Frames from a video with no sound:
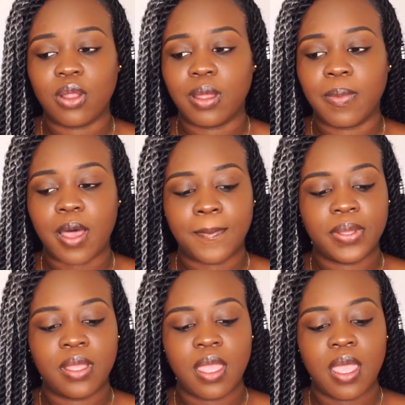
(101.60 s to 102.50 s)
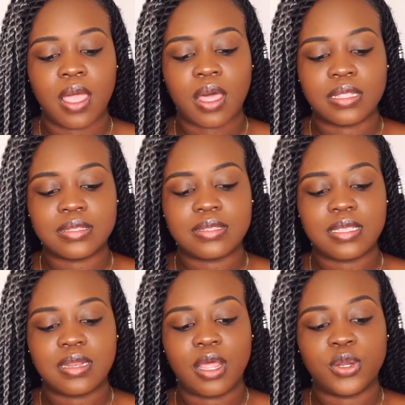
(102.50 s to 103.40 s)
Colourpop
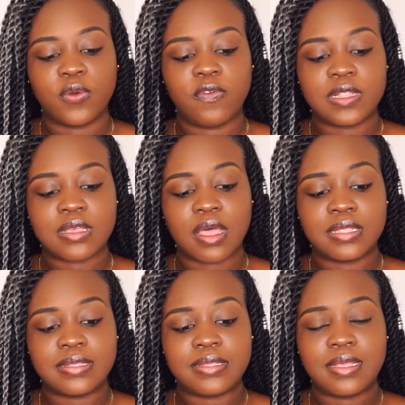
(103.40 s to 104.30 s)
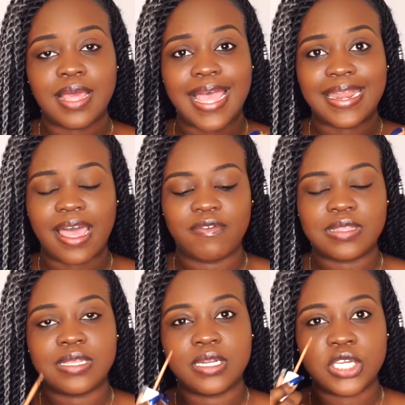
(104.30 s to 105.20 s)
concealer no filter concealer and I have
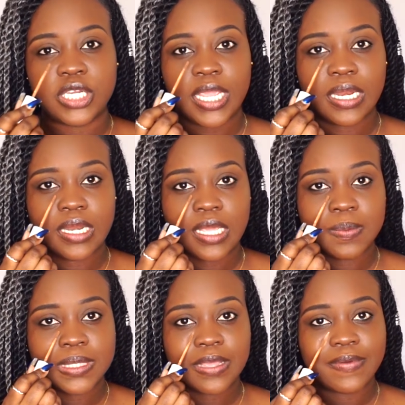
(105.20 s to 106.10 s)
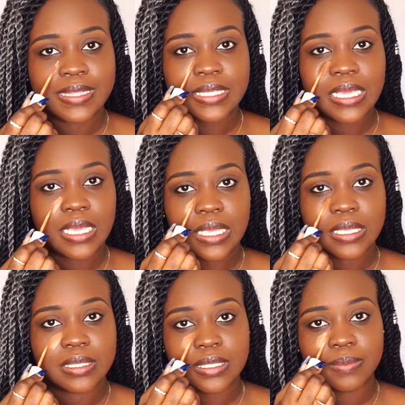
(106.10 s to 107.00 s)
it in the shade deep 70
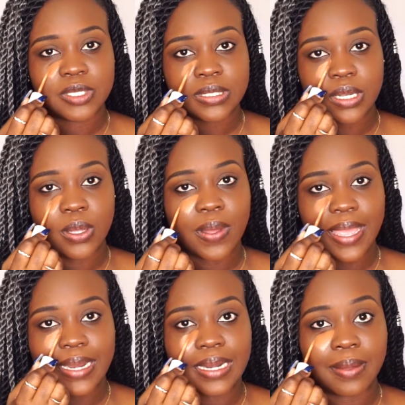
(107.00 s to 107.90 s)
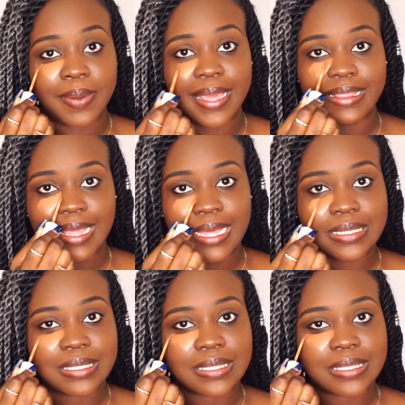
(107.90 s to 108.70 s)
so I'm just gonna go ahead and apply that